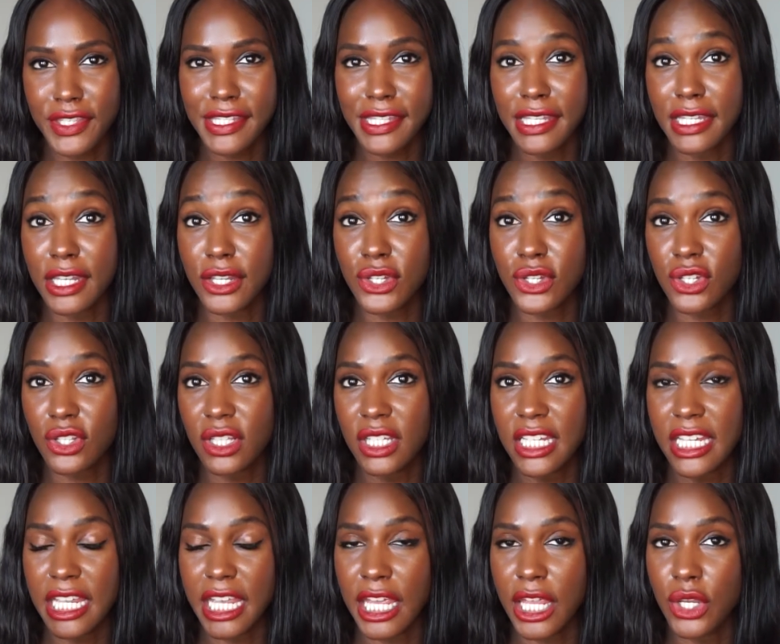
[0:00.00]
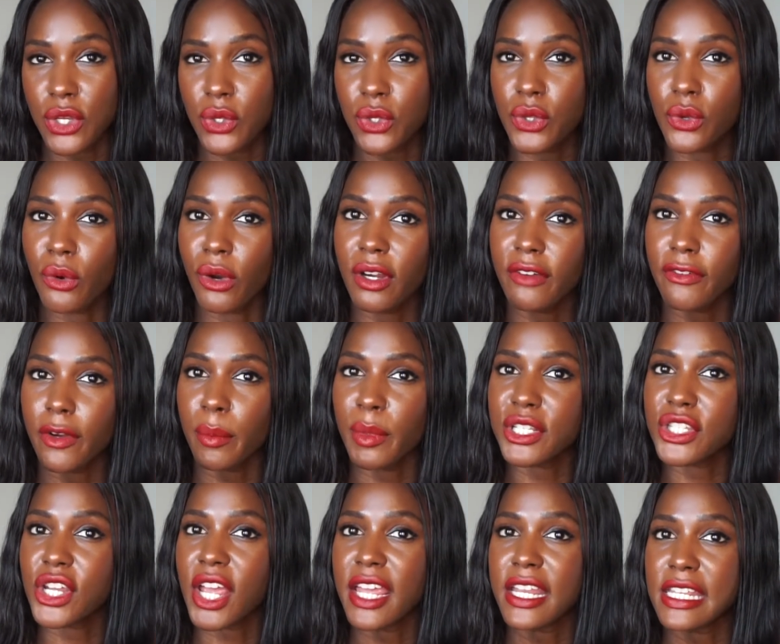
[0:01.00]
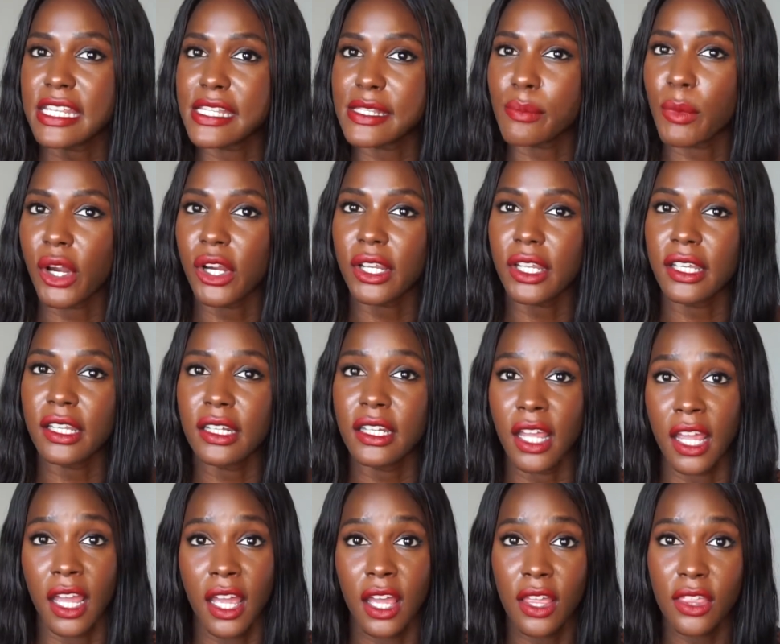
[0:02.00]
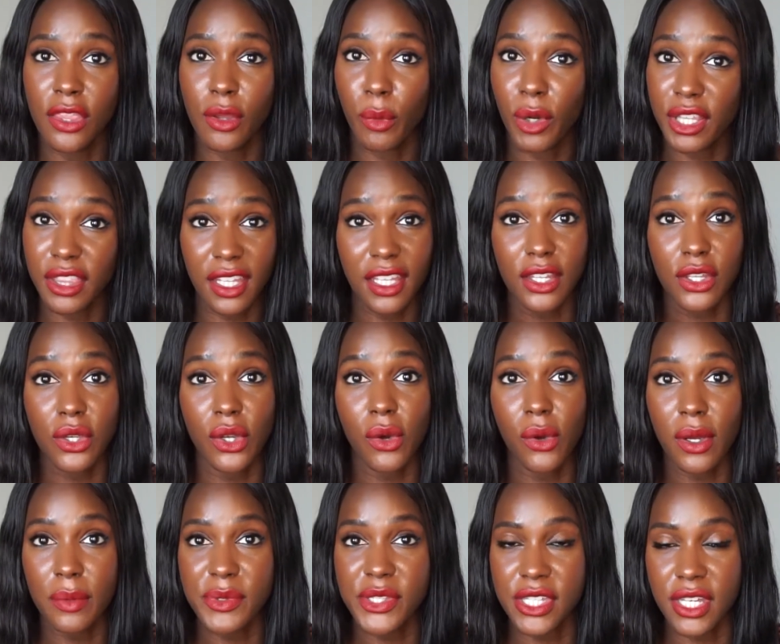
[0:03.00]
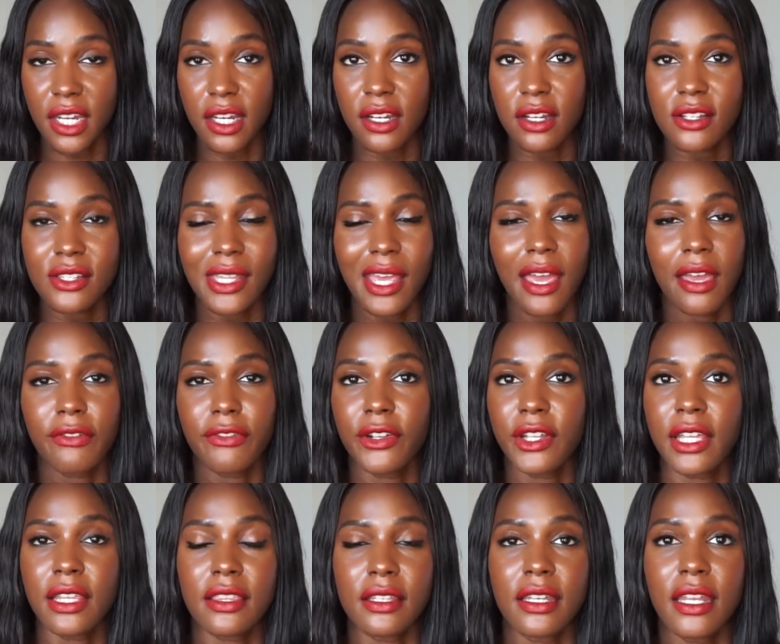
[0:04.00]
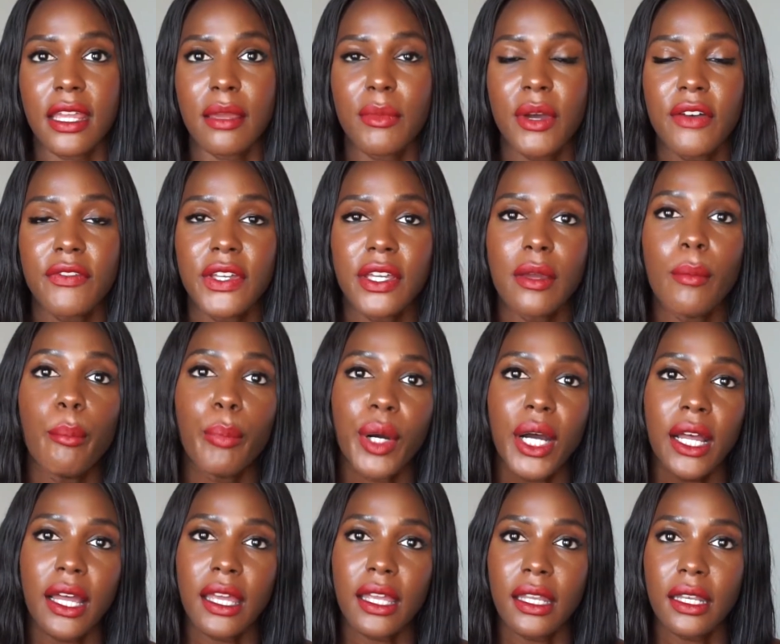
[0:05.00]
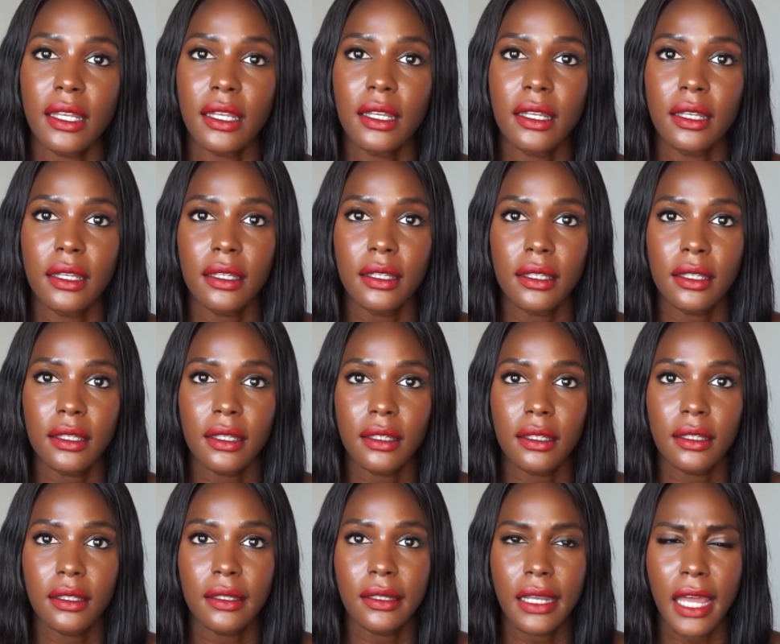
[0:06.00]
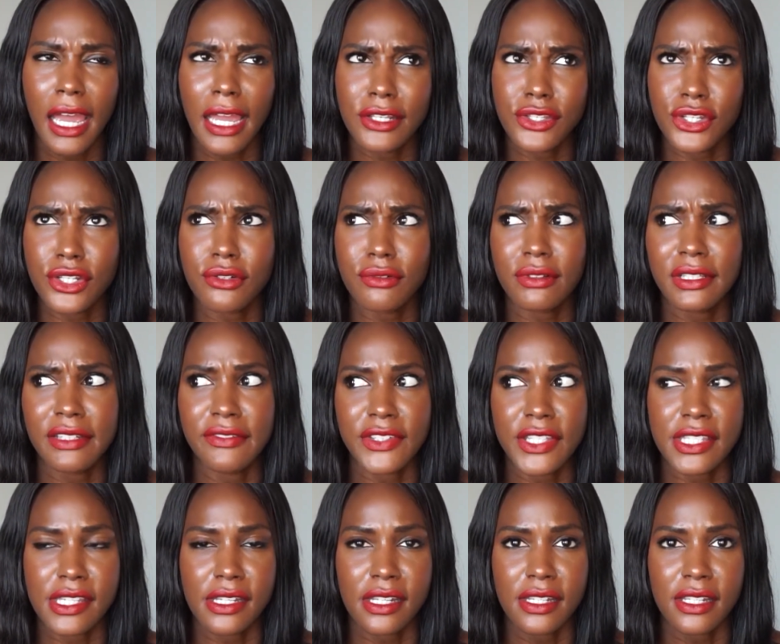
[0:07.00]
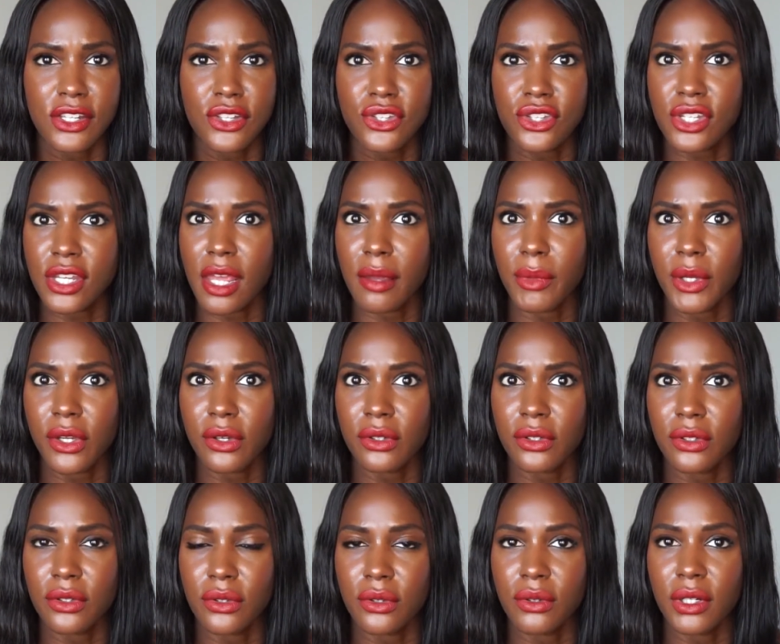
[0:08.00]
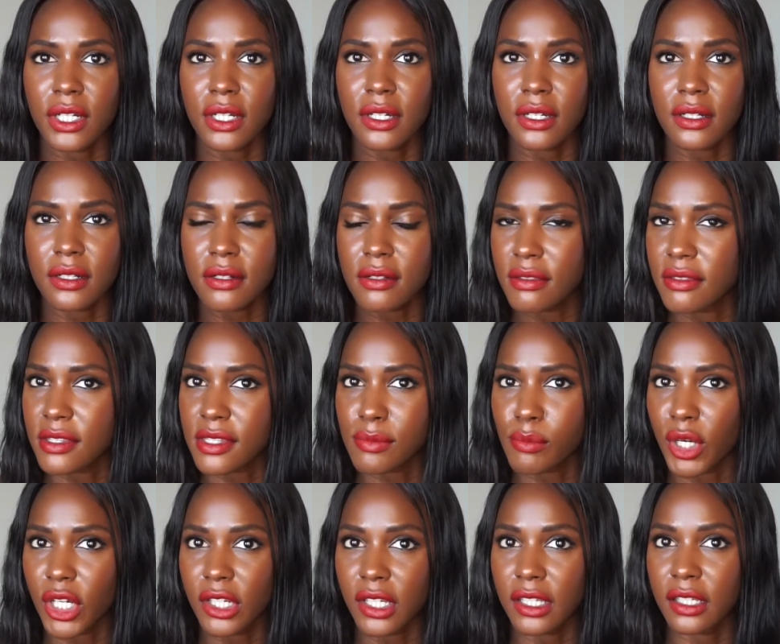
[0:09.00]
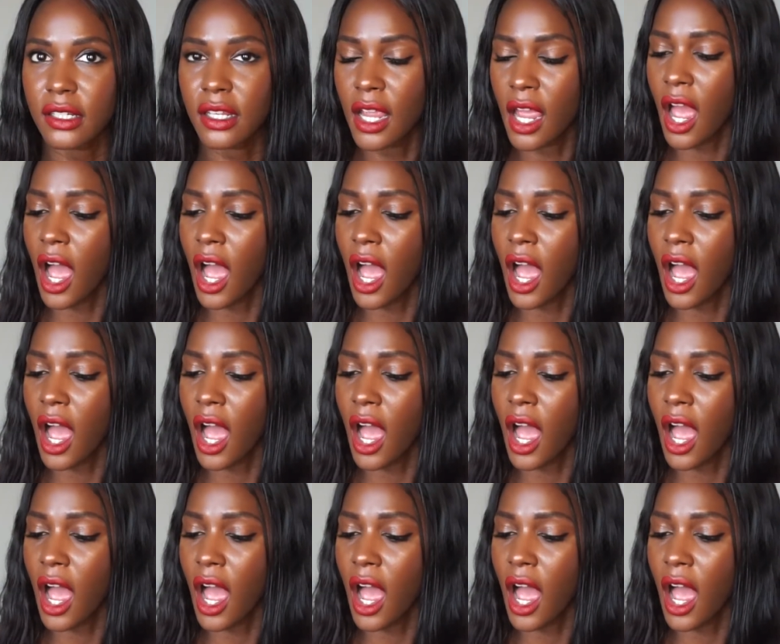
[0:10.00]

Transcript: this initially in New York from a Chinese market, the one that you go upstairs. I forget the name of it, but I generally visit each time I go to New York, this market.